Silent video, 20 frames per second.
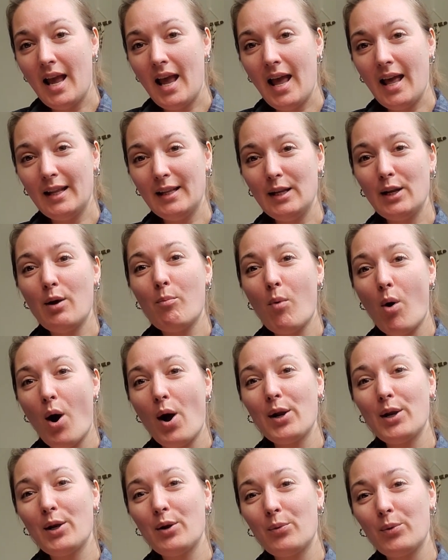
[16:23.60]
and in the
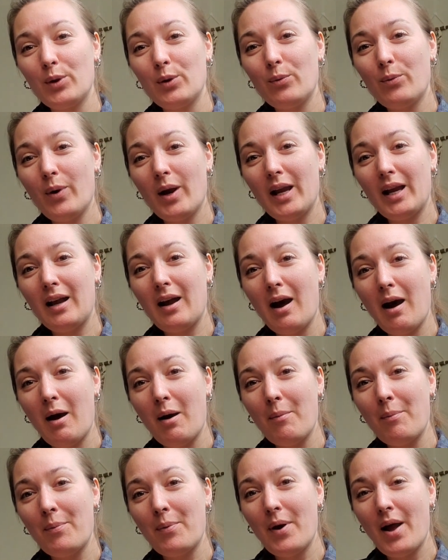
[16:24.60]
morning we'll wake
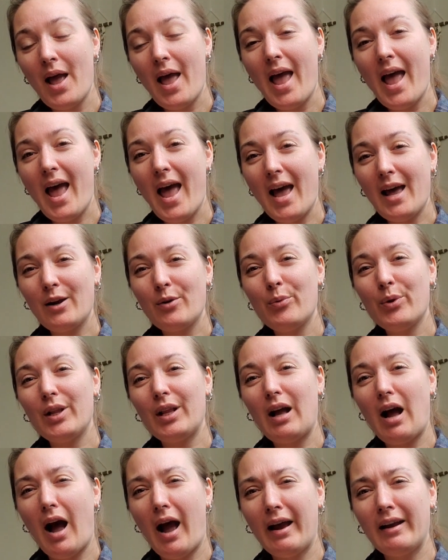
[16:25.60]
up and
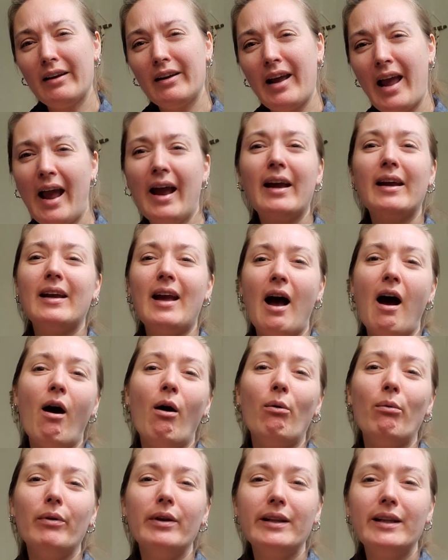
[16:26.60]
we'll kind of hang
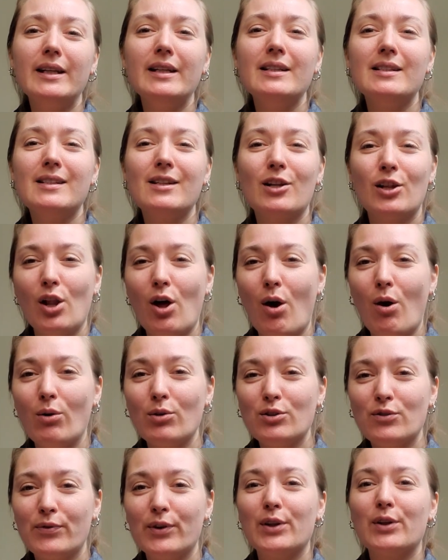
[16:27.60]
out with these
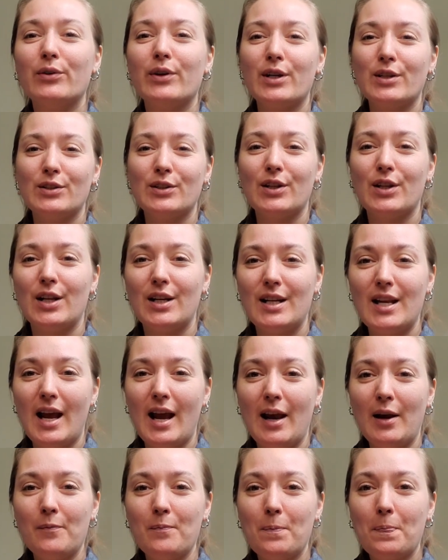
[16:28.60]
clothes for the rest of the
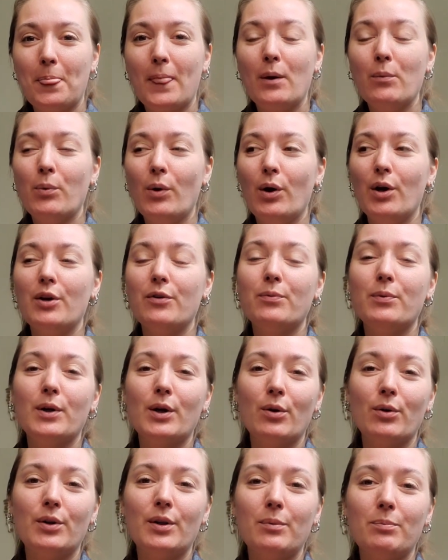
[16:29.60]
day. Well, if we
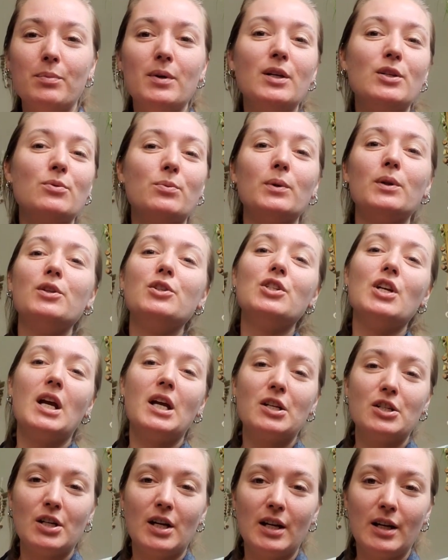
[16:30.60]
go to the beach, we'll
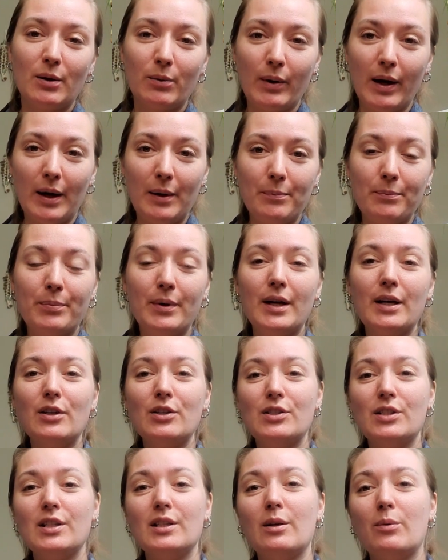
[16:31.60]
change anyway, but
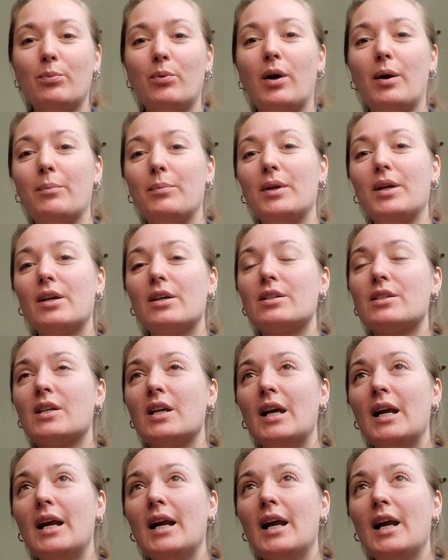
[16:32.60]
you see the point, because
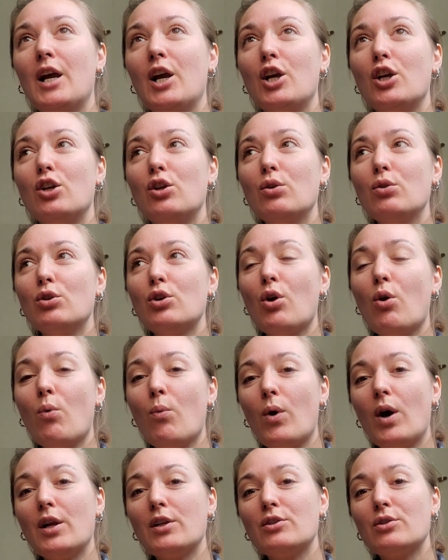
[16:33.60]
you
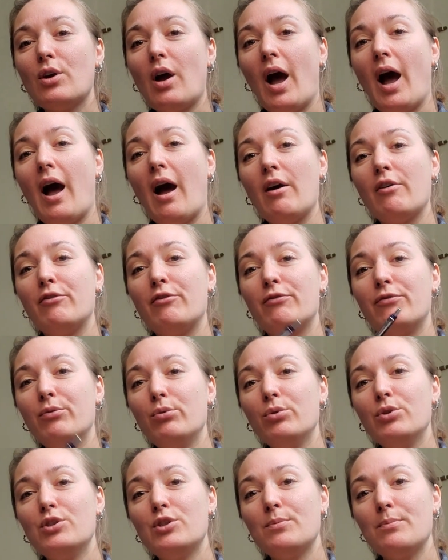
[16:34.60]
don't want to have
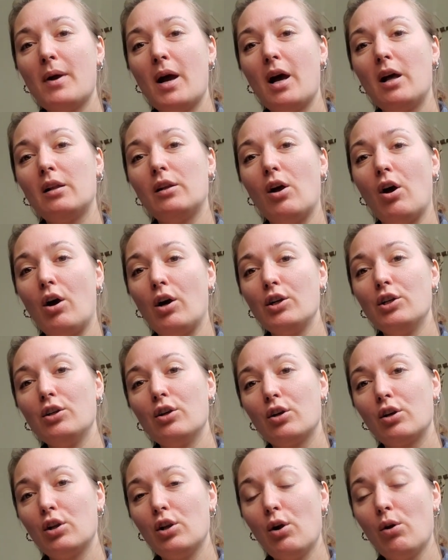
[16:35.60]
food smell on
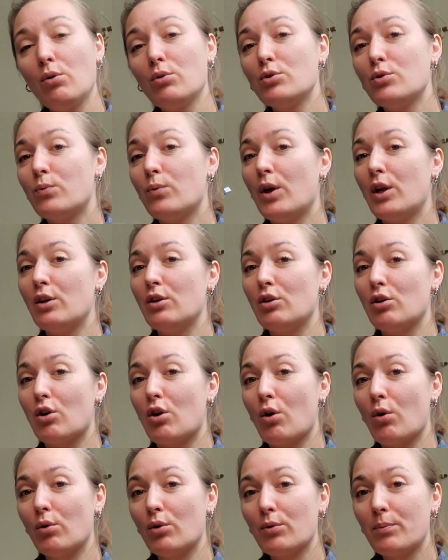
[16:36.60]
your clothes when you
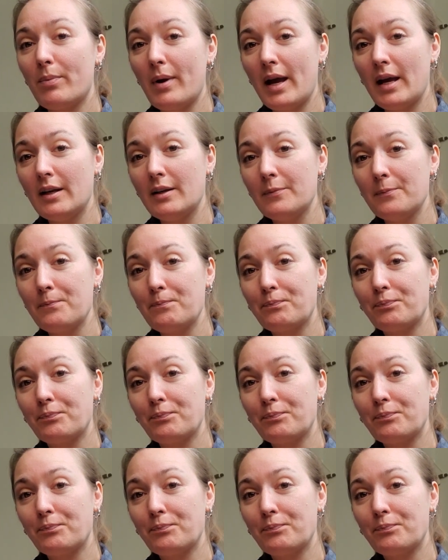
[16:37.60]
go to bed